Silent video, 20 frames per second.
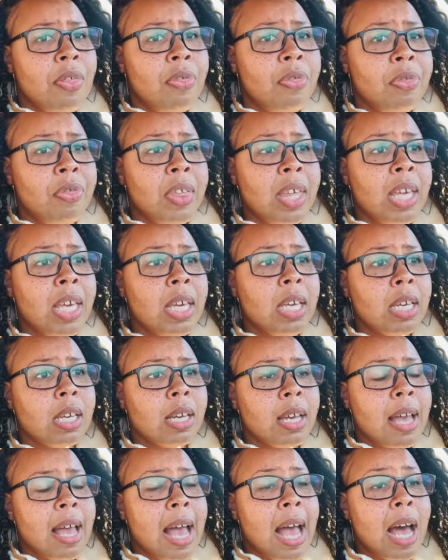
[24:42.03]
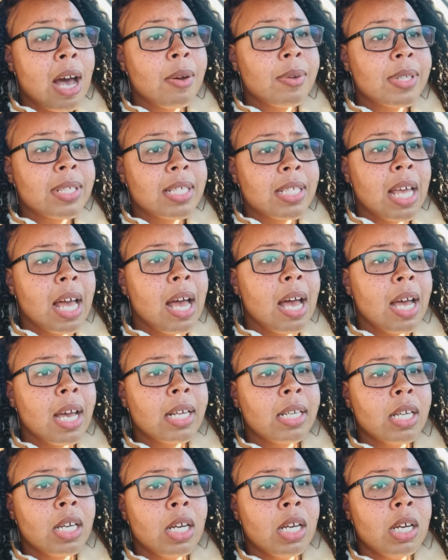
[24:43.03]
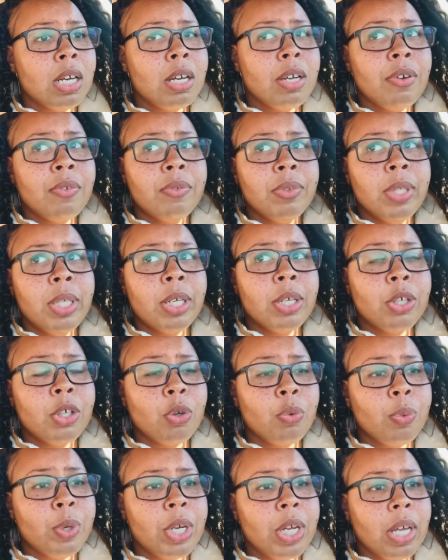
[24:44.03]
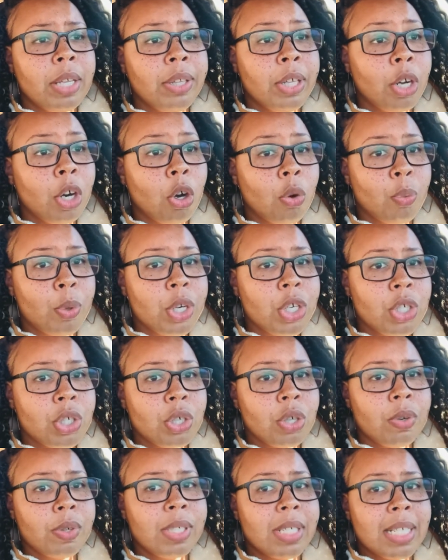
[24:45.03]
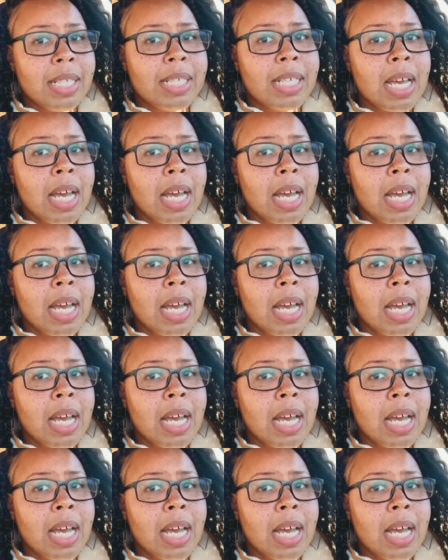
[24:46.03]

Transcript: think outside of their original desire.